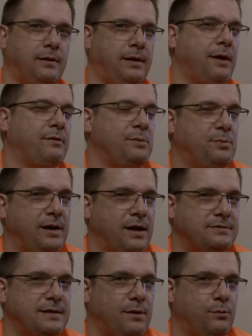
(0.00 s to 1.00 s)
Can't really
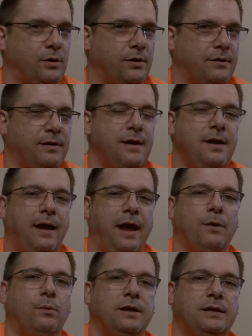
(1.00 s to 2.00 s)
pronounce that word.
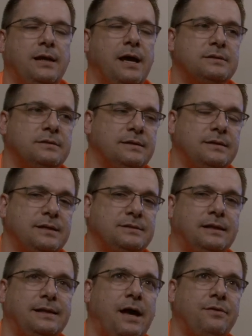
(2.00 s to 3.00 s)
And what it does is it doesn't
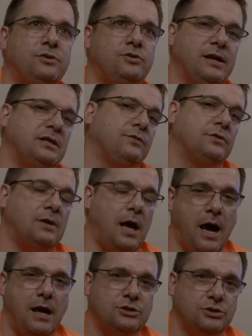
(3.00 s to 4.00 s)
allow the transfer of
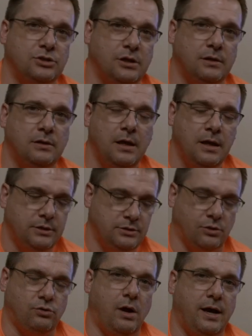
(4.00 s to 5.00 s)
oxygen to
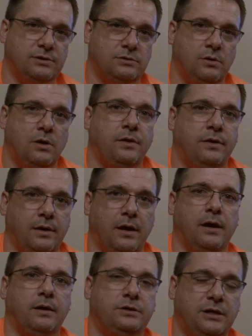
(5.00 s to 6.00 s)
cross
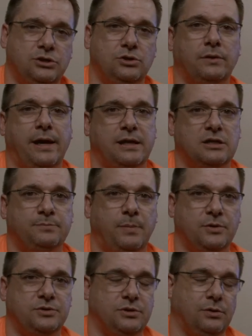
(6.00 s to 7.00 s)
the tissue like it's
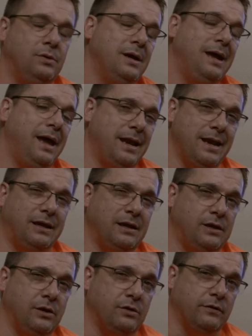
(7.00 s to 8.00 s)
supposed to, and that can
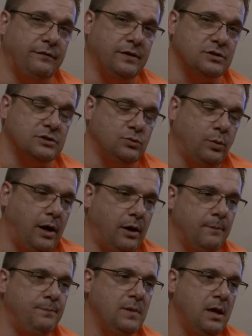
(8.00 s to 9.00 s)
kill your fish as
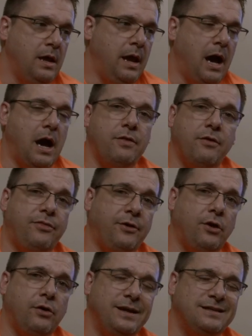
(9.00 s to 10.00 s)
well. The
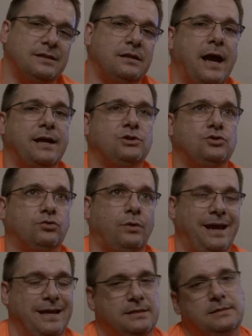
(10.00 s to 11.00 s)
third is the
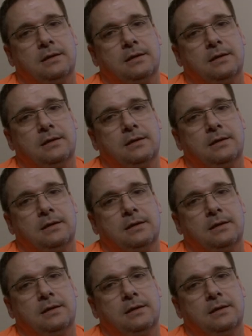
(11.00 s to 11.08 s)
nitrate.